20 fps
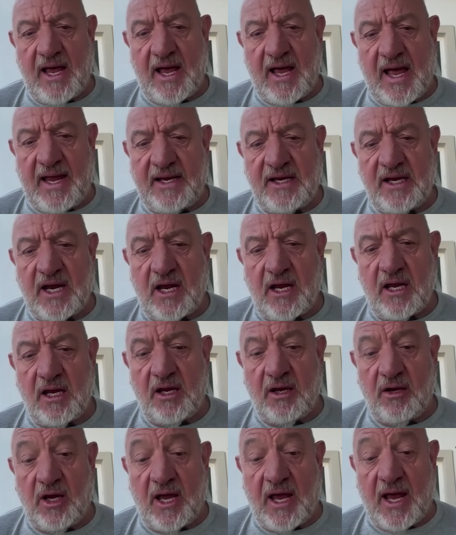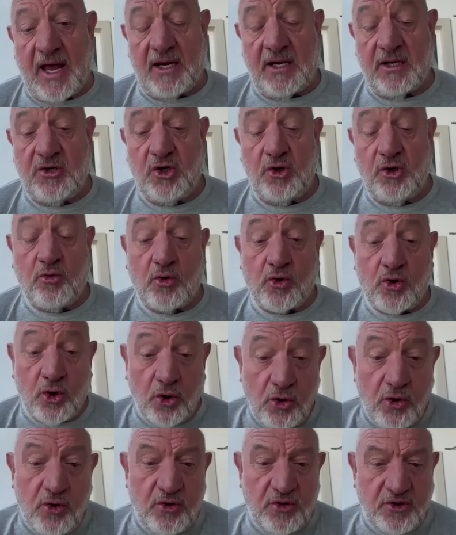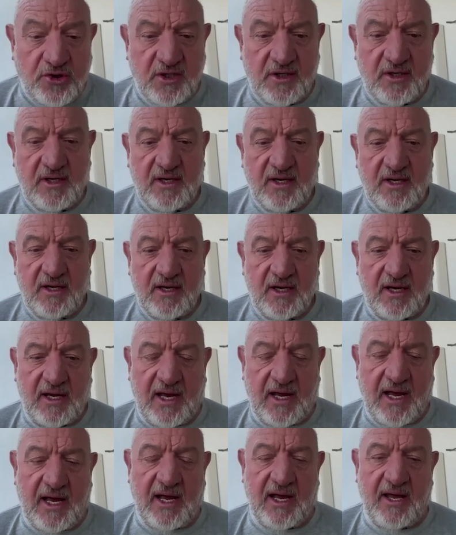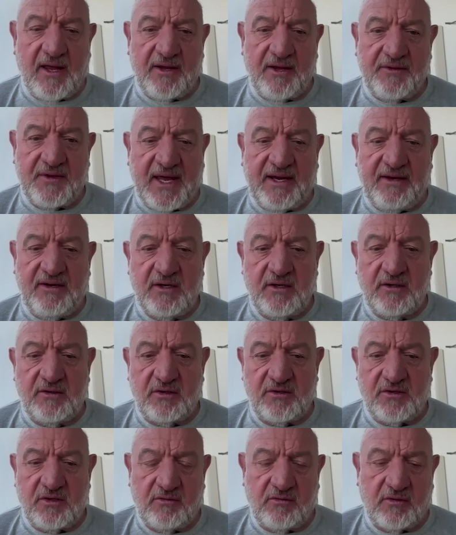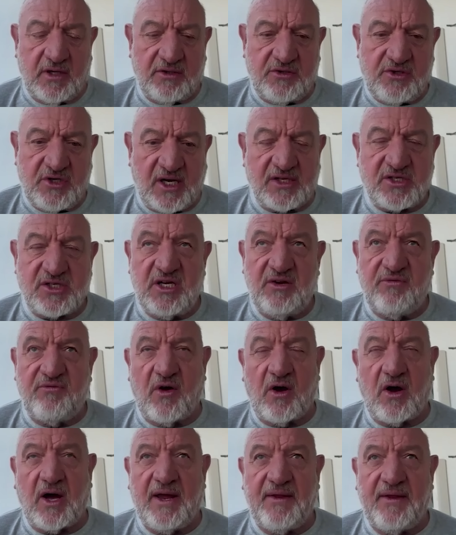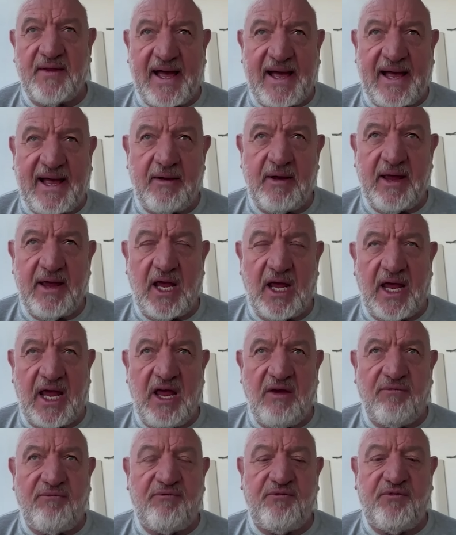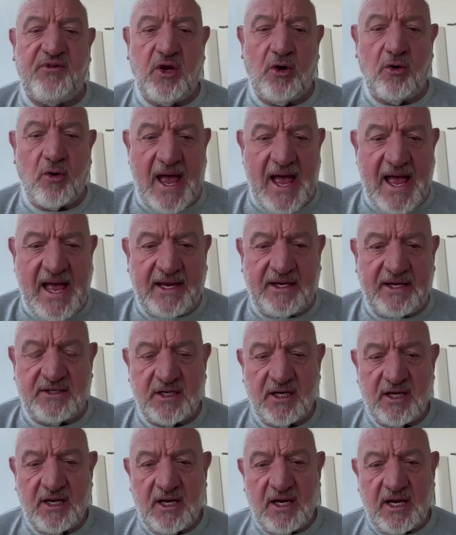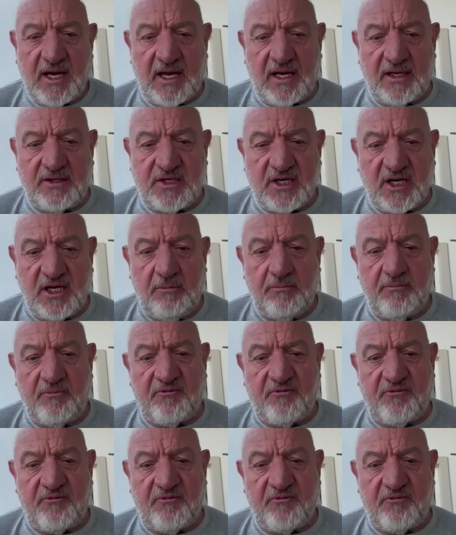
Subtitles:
and you could then justify that if you had a deep